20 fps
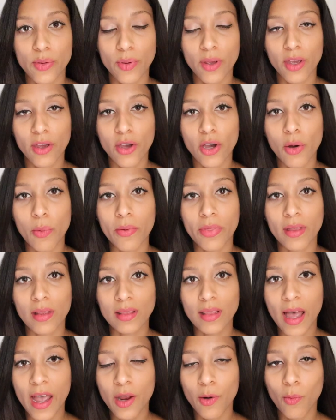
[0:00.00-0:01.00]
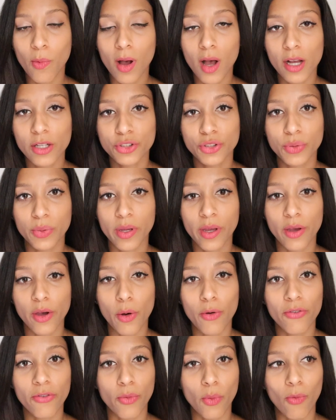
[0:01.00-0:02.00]
you can go with a light wash, you can
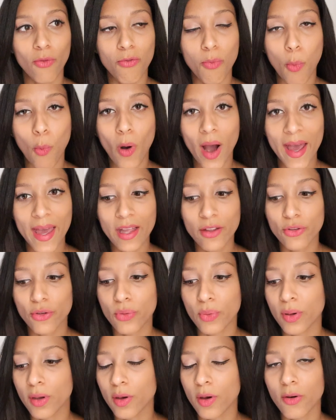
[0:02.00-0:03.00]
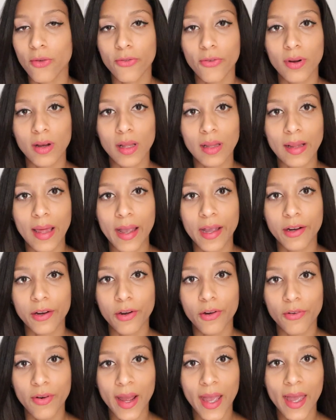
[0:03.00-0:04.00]
go for white, you can go for a light
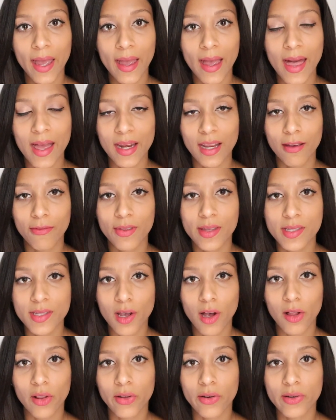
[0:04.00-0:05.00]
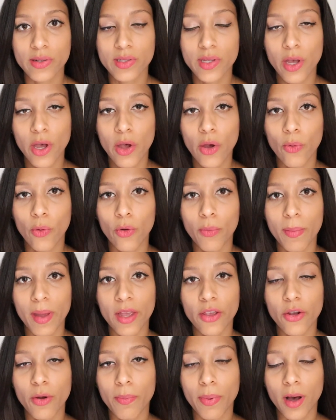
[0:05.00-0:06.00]
gray. Any of these colors will
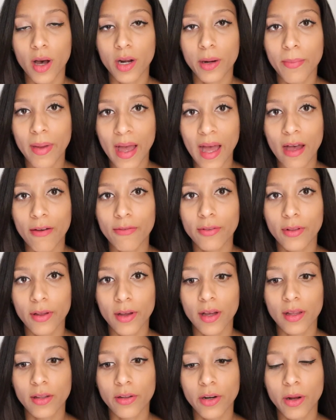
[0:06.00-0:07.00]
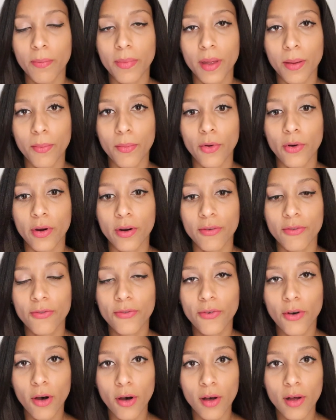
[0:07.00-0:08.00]
make your bottom half look a little bit more
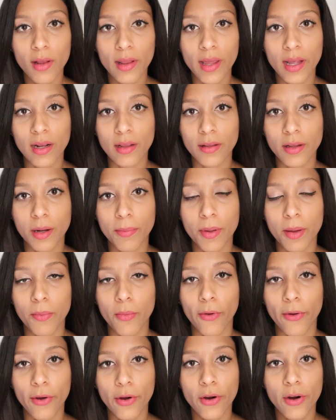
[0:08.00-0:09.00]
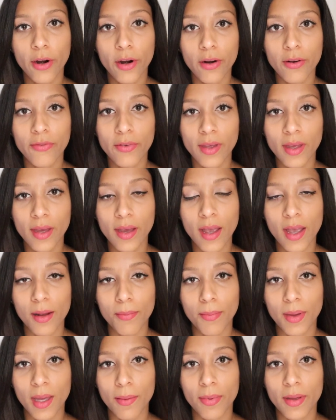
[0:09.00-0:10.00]
full and a little bit more curvy
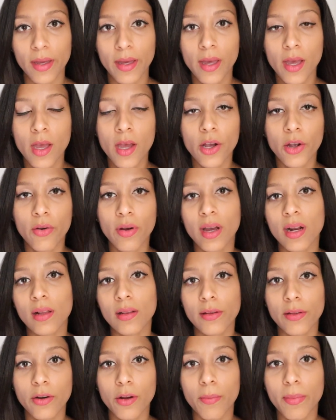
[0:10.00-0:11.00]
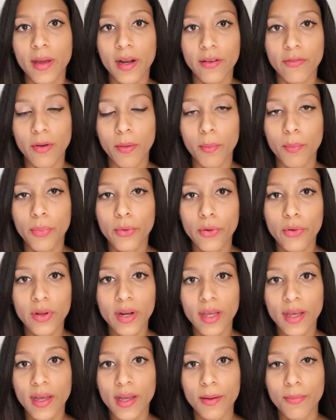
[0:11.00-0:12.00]
and maybe create a little bit of a
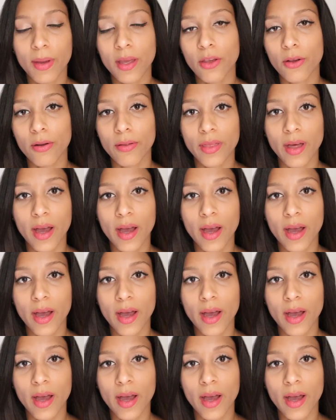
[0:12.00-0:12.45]
booty and make your